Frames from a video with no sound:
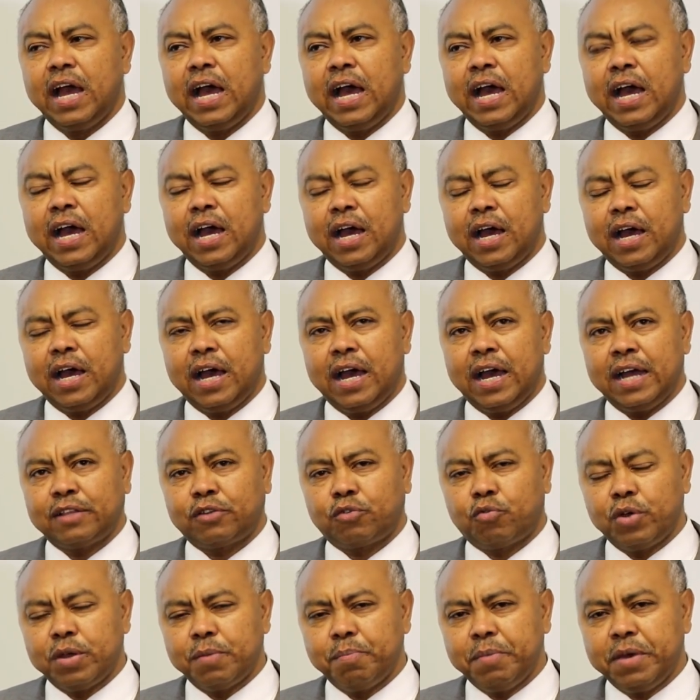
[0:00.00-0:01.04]

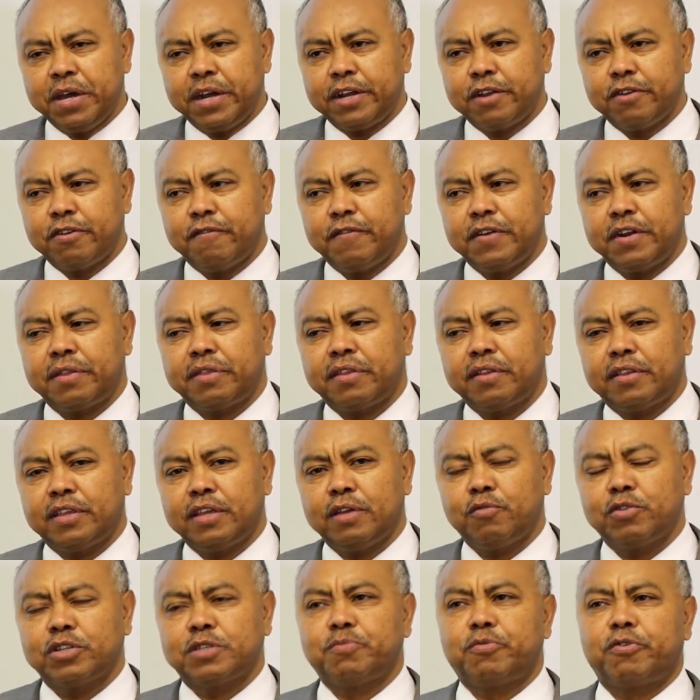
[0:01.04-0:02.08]
at Queen Mary
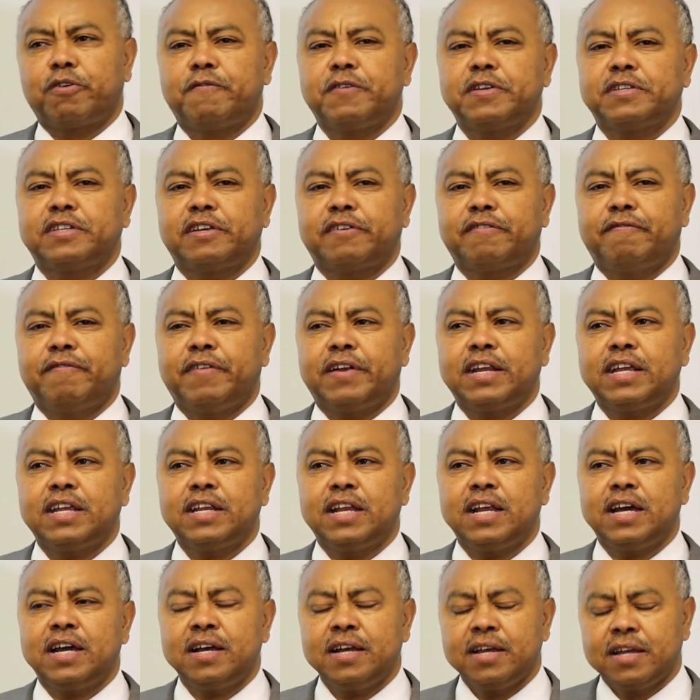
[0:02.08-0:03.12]
University with Professor
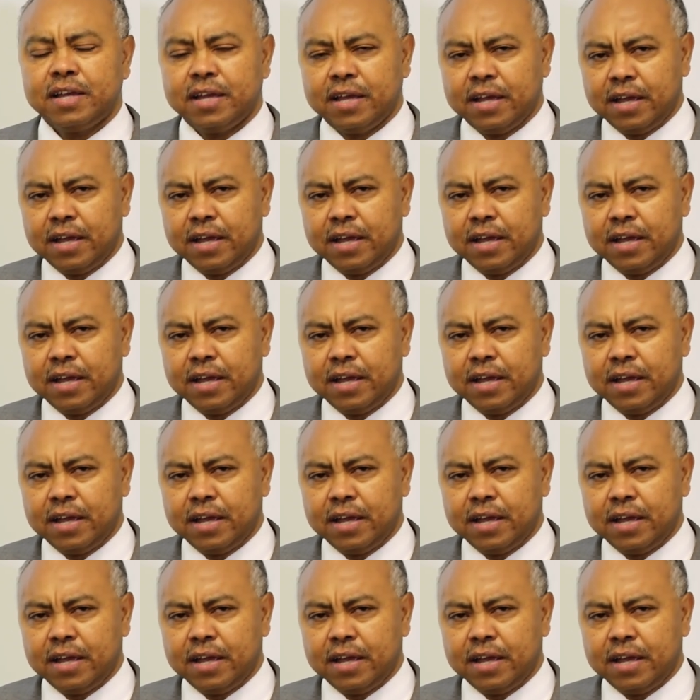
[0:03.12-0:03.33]
Farida